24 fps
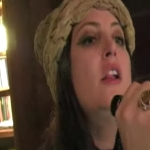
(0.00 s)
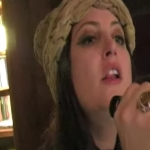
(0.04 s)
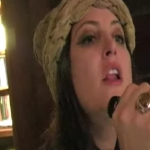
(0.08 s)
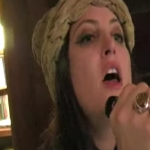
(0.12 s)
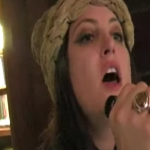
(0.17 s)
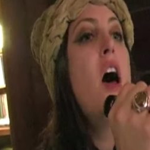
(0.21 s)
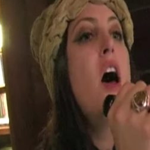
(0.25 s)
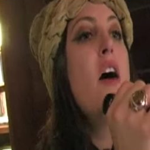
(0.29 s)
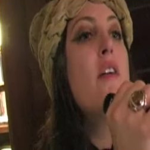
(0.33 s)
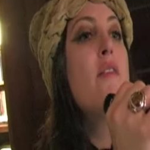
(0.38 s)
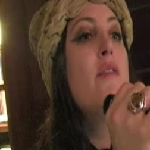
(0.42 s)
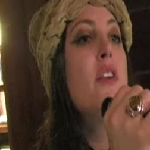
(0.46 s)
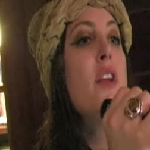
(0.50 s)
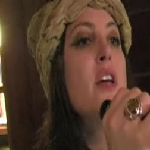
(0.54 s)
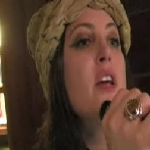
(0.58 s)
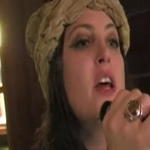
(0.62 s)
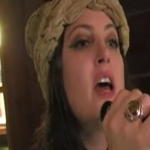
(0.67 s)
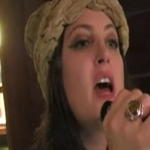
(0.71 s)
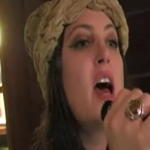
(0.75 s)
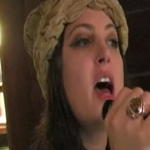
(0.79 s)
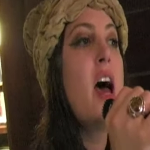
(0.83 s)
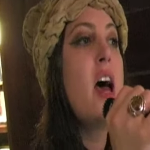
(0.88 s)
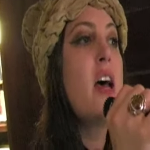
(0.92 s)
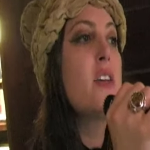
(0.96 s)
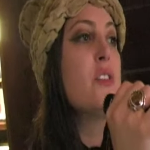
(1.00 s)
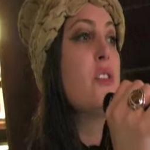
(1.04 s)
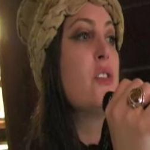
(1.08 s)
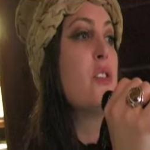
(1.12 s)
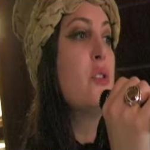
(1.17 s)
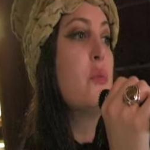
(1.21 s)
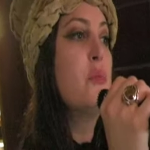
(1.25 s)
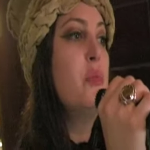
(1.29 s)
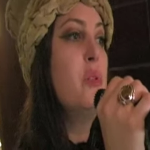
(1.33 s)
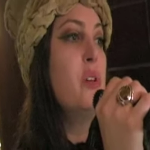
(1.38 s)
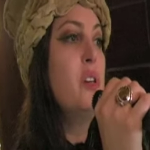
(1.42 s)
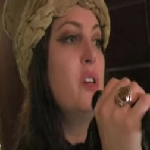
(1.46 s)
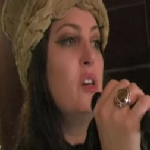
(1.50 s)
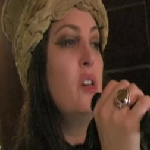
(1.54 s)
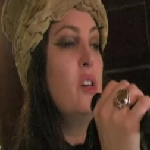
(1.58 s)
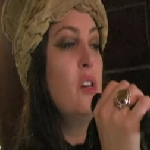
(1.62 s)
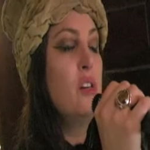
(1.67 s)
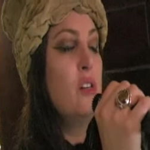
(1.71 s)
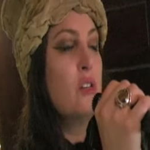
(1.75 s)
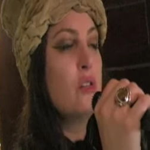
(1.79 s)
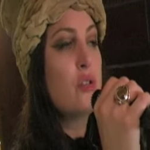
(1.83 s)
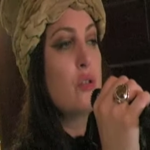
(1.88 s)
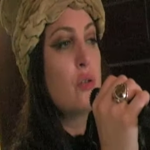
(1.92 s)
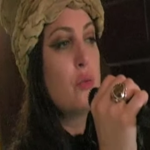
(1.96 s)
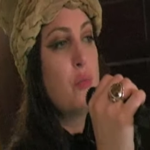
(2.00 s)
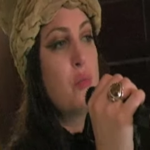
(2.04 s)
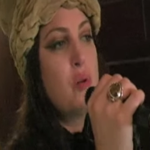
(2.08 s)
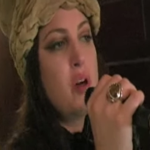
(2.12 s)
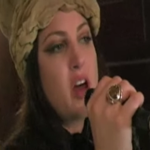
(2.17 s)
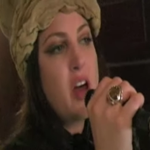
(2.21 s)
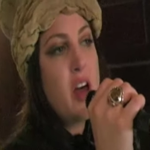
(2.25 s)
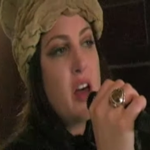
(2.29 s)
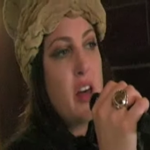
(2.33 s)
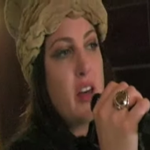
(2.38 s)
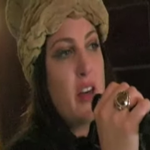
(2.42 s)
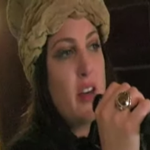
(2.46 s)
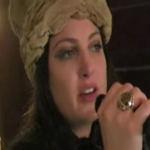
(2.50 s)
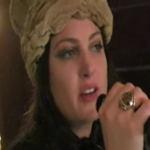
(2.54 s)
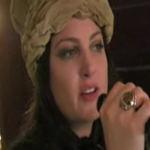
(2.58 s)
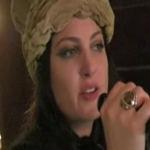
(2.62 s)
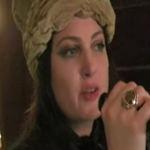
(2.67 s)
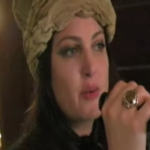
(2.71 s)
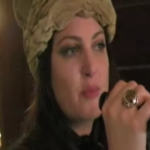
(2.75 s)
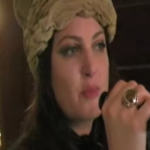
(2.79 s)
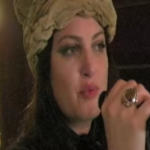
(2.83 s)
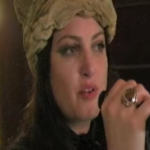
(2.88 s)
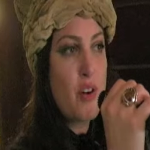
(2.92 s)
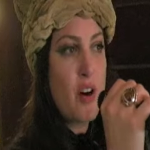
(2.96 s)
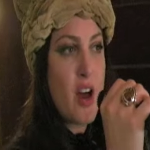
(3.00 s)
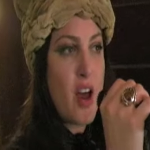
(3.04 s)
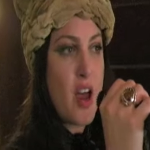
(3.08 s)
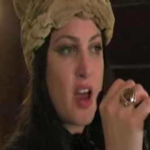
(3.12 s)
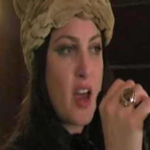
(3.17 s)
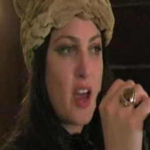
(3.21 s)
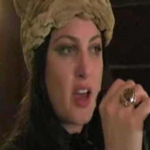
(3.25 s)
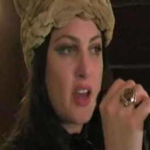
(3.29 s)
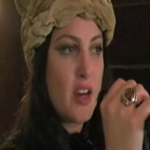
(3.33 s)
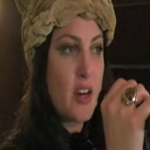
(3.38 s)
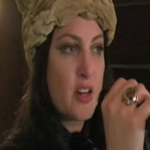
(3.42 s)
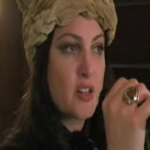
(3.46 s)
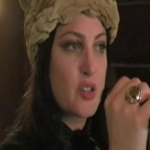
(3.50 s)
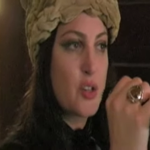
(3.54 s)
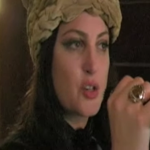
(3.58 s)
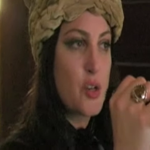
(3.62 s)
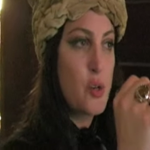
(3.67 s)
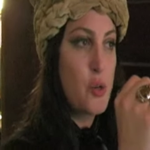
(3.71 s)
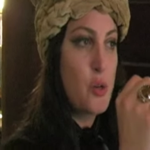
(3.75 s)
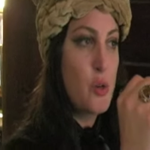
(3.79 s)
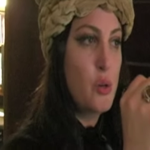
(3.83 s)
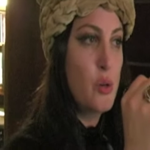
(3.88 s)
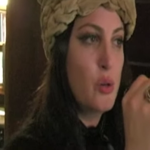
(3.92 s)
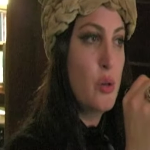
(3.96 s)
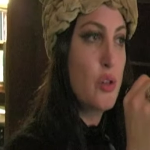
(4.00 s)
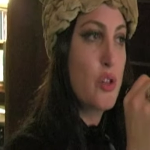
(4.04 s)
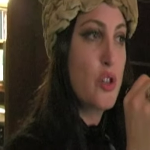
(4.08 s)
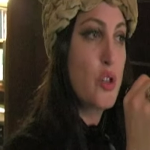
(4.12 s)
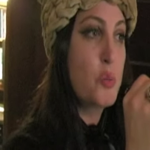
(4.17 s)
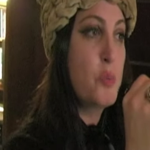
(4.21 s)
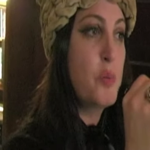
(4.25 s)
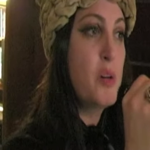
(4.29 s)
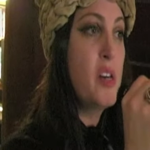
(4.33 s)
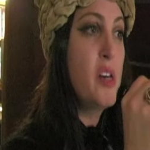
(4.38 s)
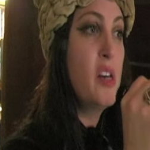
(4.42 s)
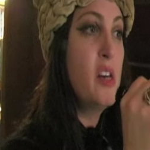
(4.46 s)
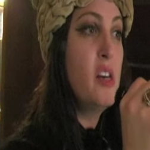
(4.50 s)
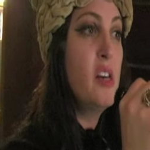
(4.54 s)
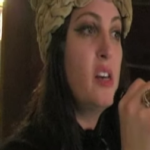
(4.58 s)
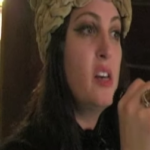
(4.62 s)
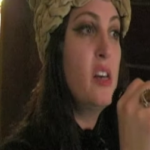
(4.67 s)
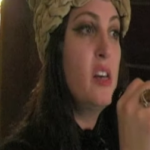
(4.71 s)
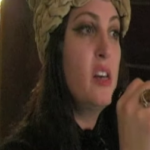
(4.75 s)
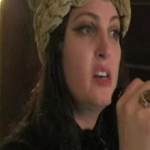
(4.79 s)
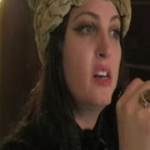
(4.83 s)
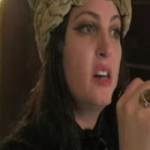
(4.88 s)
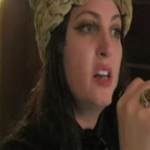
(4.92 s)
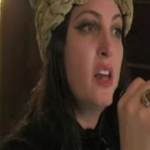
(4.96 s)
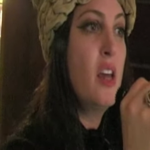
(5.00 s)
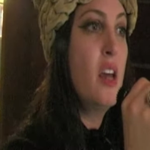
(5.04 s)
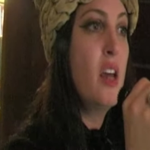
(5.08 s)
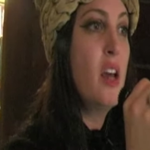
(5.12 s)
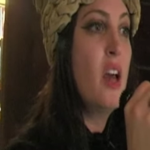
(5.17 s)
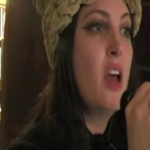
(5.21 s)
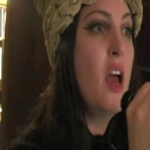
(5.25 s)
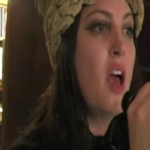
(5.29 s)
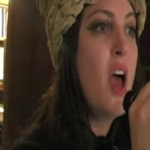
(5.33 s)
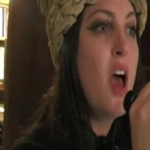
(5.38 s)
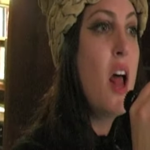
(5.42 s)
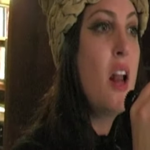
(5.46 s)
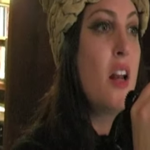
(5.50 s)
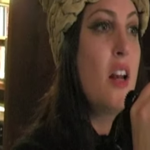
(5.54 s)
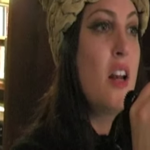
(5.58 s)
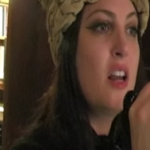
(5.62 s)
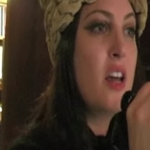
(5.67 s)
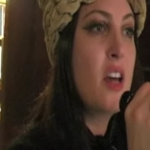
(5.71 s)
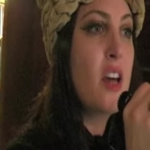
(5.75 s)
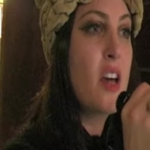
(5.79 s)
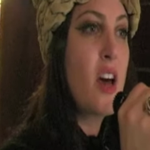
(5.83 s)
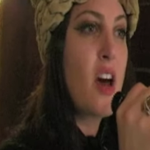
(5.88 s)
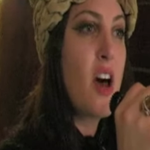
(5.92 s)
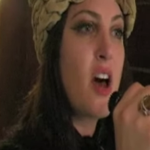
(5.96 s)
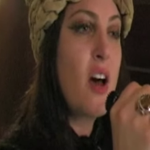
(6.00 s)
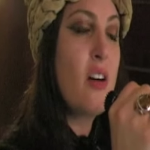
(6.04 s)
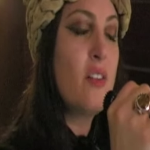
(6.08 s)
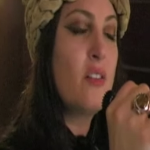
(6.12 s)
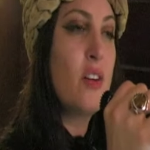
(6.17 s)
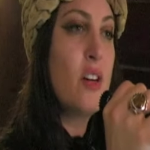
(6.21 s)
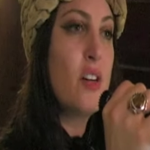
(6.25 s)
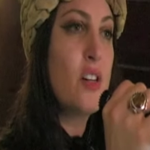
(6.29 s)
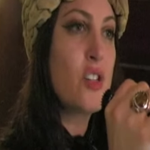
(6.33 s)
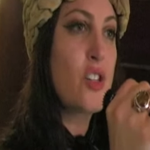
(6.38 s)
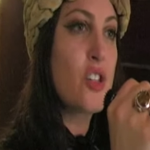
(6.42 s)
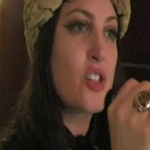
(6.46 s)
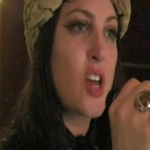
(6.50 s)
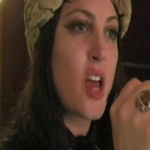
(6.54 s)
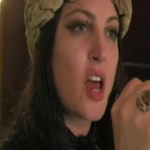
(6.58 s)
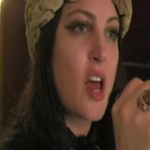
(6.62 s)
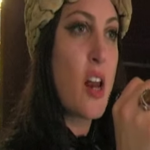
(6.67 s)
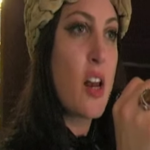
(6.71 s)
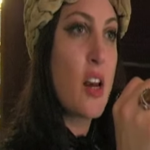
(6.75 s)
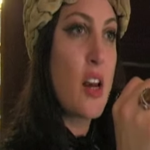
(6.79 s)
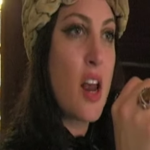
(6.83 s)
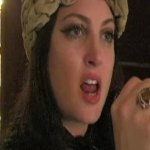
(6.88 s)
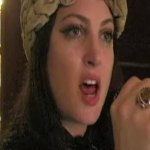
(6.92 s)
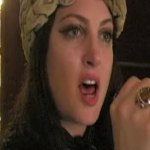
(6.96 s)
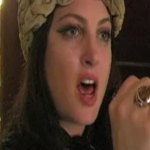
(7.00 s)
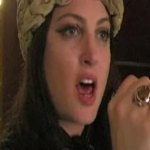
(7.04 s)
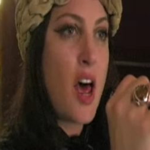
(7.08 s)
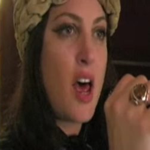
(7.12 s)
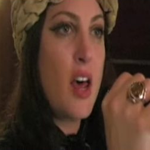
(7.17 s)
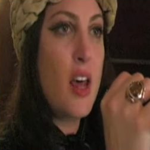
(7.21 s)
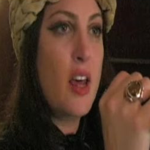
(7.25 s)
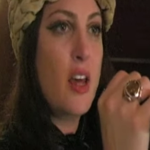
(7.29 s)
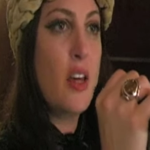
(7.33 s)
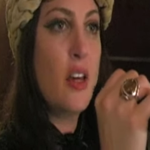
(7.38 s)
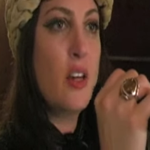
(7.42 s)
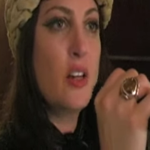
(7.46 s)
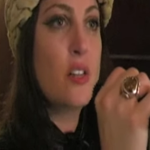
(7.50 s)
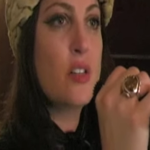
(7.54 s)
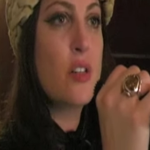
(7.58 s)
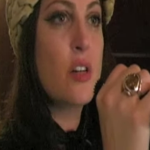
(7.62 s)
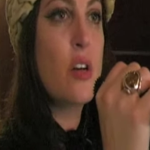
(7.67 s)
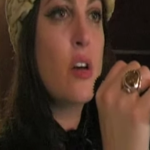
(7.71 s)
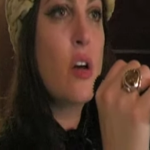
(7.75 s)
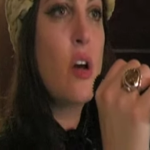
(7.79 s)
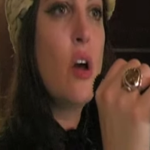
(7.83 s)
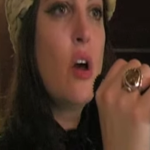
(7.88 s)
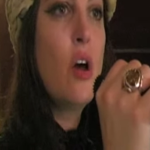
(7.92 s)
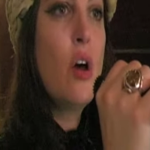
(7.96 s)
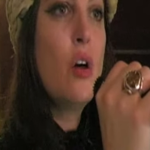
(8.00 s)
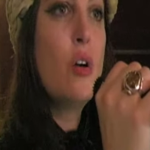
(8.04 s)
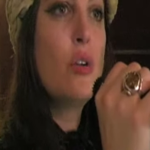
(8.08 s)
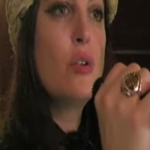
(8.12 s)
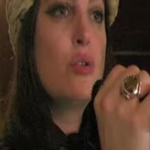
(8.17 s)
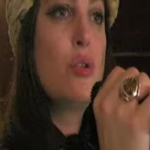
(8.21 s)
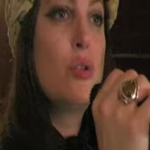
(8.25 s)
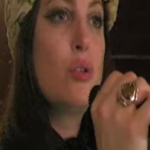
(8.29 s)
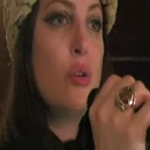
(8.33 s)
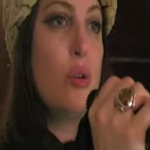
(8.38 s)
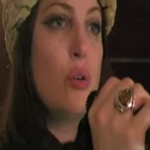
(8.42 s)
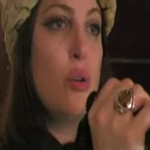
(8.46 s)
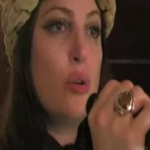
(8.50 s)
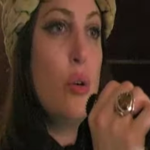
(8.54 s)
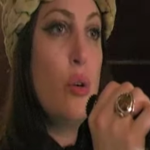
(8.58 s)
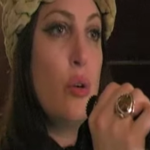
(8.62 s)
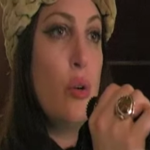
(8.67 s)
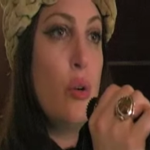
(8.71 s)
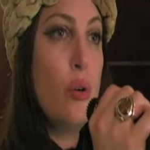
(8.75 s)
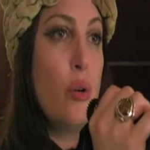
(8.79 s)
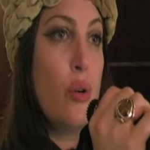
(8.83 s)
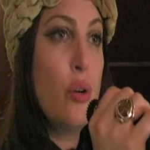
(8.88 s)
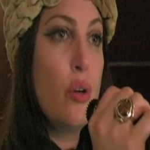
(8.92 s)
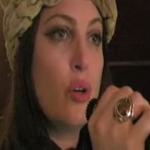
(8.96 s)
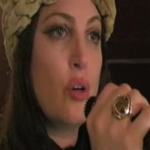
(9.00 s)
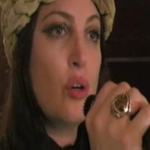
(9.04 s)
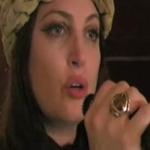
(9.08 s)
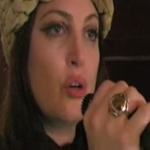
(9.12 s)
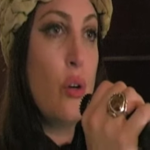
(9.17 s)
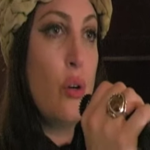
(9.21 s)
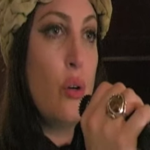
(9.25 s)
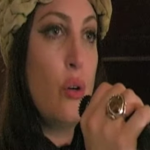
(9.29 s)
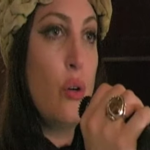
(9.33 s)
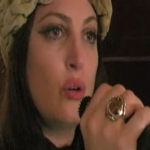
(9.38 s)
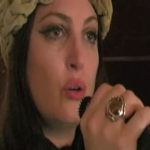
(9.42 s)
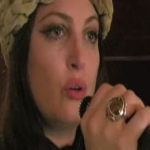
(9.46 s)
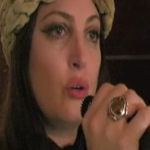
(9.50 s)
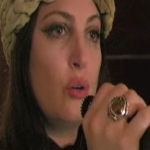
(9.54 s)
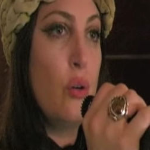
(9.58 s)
lovely as the beach, you make them break to spinning licorice and light. Do you